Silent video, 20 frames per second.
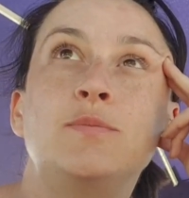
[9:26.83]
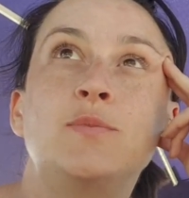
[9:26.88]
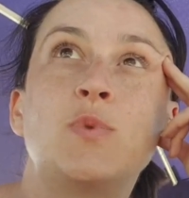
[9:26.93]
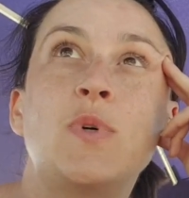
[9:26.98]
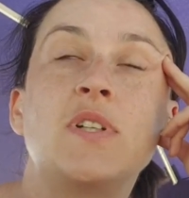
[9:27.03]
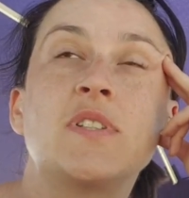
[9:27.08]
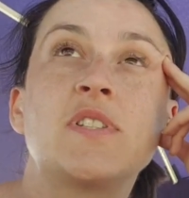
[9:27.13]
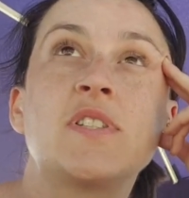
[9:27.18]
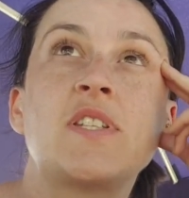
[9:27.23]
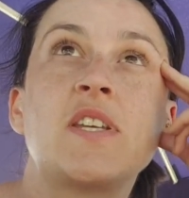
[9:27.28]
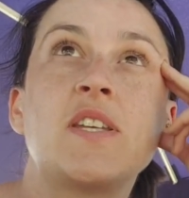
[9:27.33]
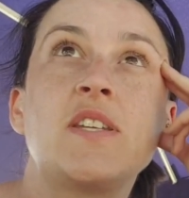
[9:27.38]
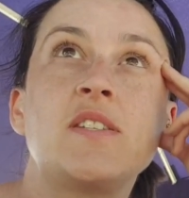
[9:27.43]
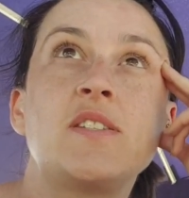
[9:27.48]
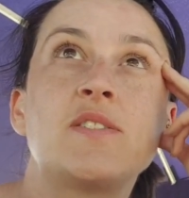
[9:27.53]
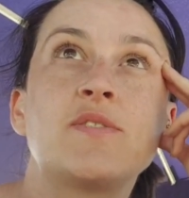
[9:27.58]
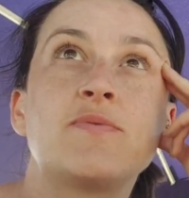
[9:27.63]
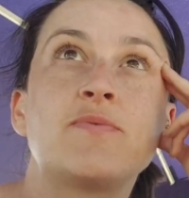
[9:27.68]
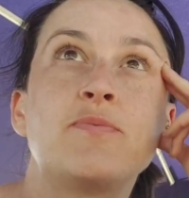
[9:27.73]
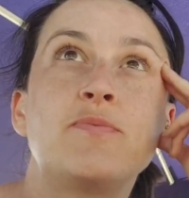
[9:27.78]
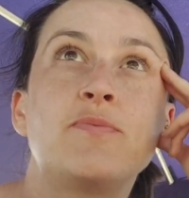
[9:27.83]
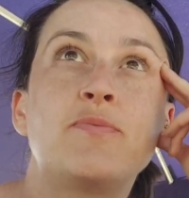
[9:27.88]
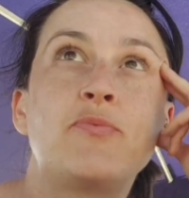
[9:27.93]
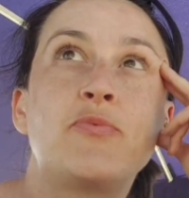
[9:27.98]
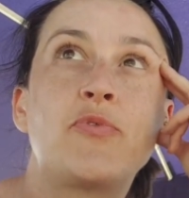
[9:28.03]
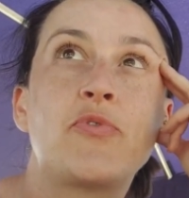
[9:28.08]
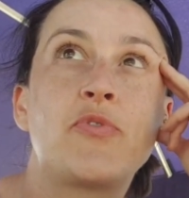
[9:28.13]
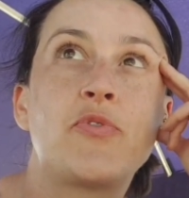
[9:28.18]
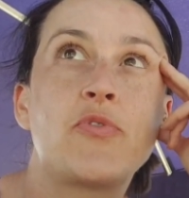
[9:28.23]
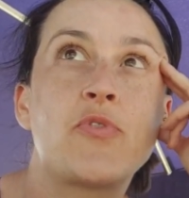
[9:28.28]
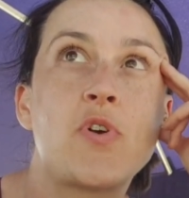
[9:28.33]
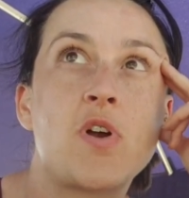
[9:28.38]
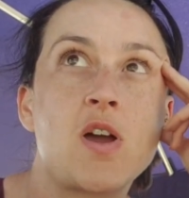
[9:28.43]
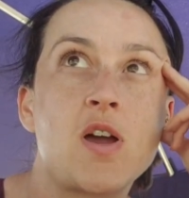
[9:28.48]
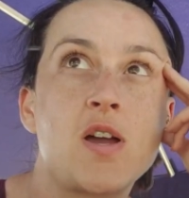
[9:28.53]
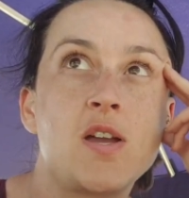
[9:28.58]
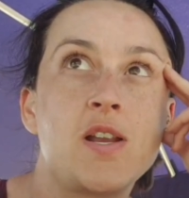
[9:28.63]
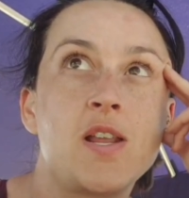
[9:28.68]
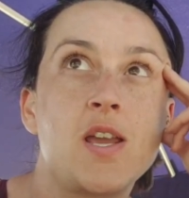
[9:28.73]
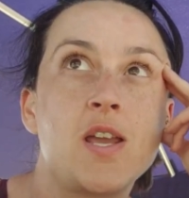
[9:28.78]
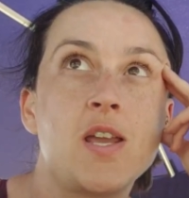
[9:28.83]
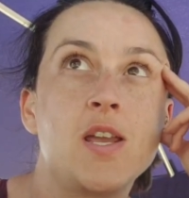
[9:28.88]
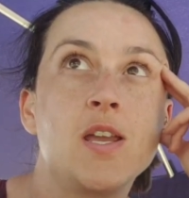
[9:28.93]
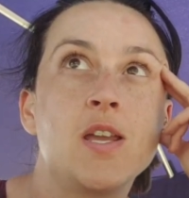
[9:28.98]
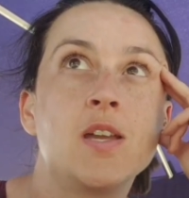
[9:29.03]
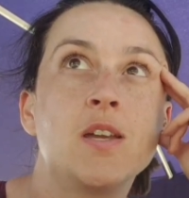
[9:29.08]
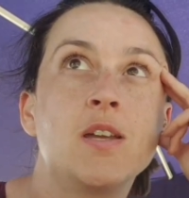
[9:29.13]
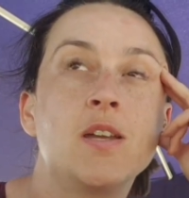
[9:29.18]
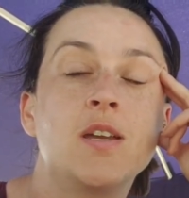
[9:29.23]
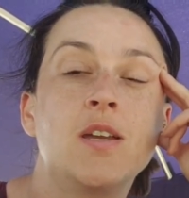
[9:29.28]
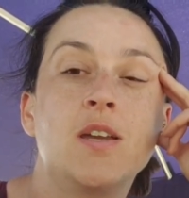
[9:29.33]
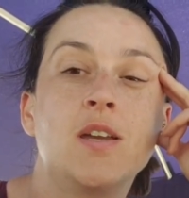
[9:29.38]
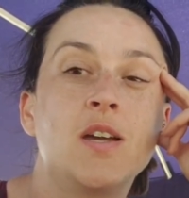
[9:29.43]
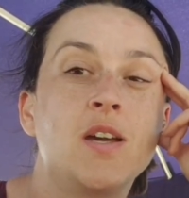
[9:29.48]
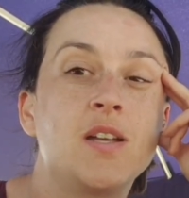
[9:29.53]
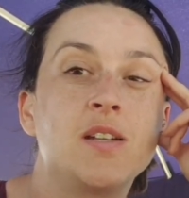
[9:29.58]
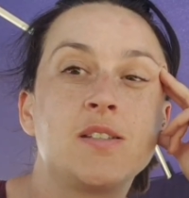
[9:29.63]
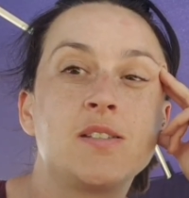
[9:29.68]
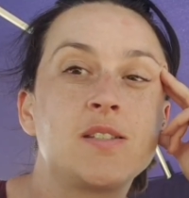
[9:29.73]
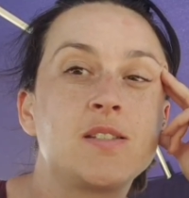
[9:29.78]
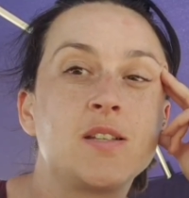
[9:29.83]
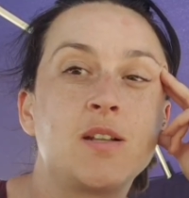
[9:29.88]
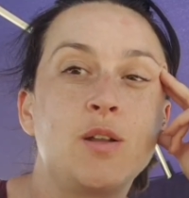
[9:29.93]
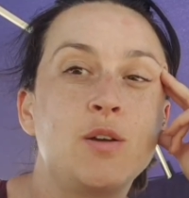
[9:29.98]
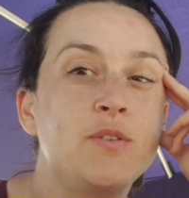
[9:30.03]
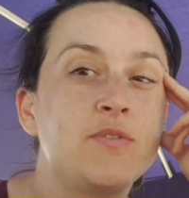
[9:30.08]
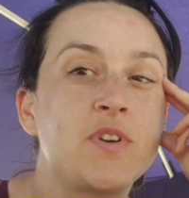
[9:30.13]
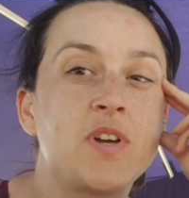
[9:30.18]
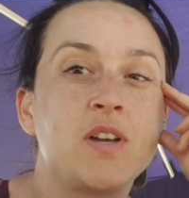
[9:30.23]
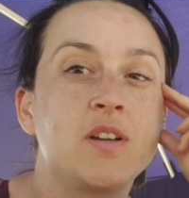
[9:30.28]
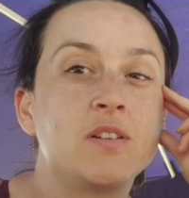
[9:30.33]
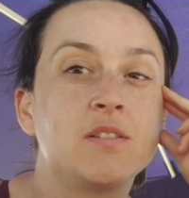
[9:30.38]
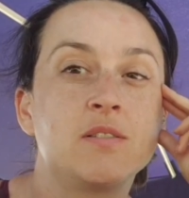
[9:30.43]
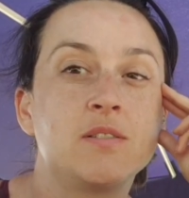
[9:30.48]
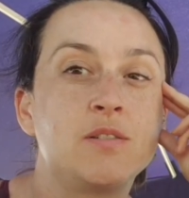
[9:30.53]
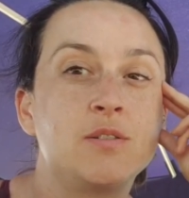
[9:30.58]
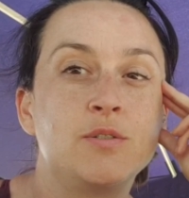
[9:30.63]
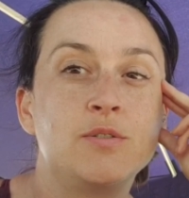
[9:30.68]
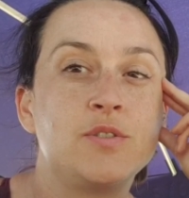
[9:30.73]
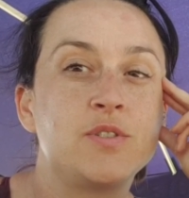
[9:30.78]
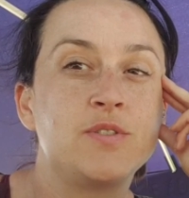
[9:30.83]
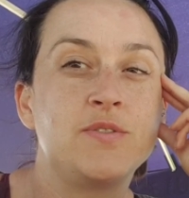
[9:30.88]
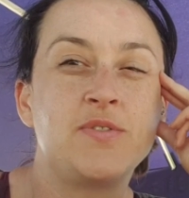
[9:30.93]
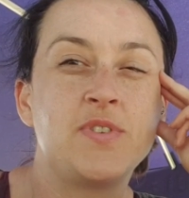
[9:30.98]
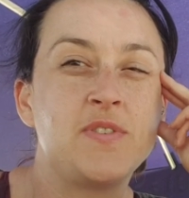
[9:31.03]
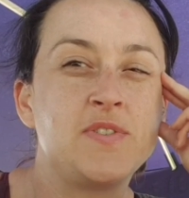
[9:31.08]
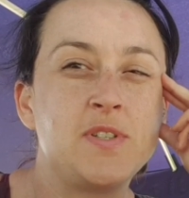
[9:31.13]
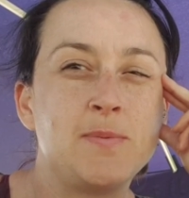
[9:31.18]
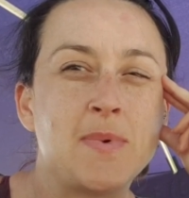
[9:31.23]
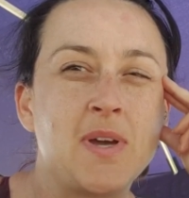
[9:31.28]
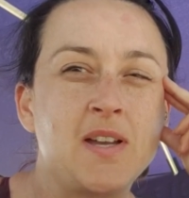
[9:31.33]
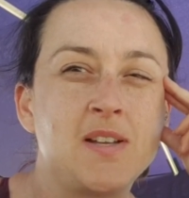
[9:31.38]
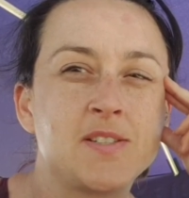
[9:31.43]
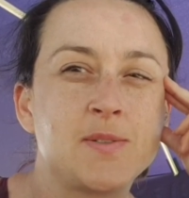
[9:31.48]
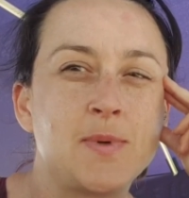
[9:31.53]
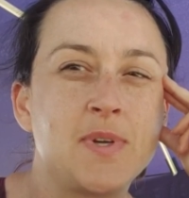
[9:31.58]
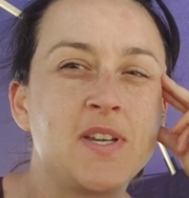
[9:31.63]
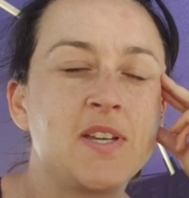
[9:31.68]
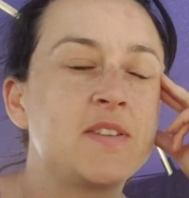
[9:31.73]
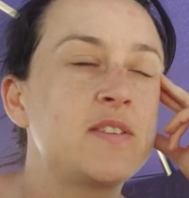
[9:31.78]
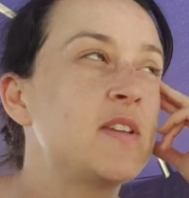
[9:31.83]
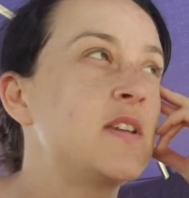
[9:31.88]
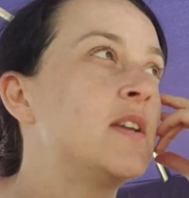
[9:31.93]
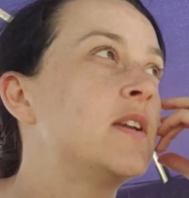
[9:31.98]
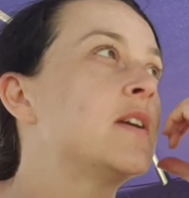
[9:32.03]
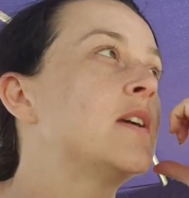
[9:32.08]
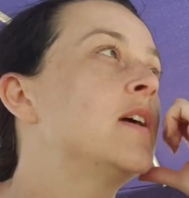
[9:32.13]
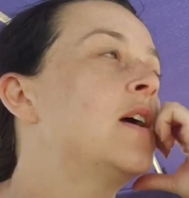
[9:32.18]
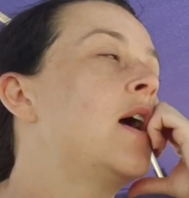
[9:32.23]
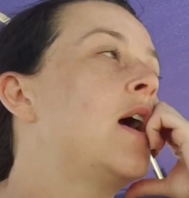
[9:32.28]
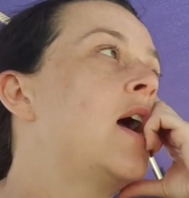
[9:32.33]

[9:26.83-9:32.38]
well, today's Friday and it's still over 150 miles away, I think.